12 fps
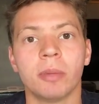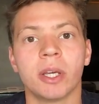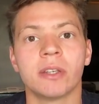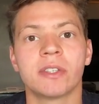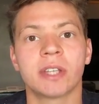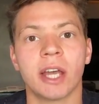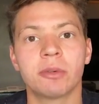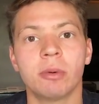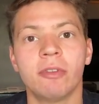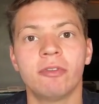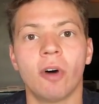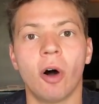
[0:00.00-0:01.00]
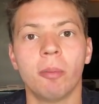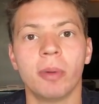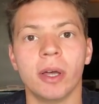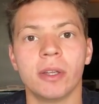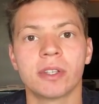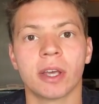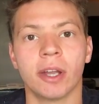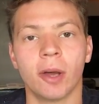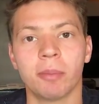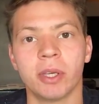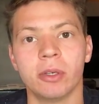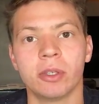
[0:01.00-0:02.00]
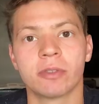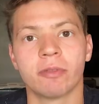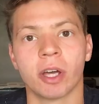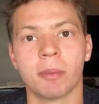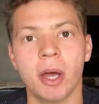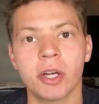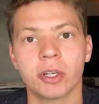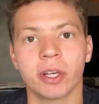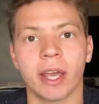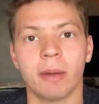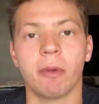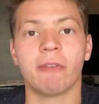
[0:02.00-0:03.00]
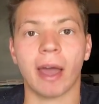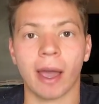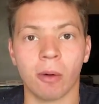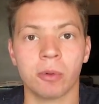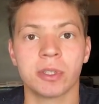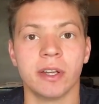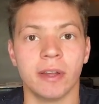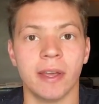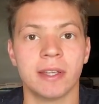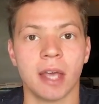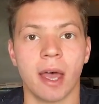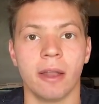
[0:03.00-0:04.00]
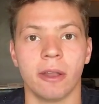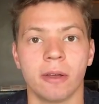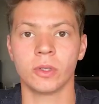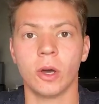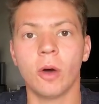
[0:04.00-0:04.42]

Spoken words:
because Schedule 4 birds cannot be used for commercial gain without an A10.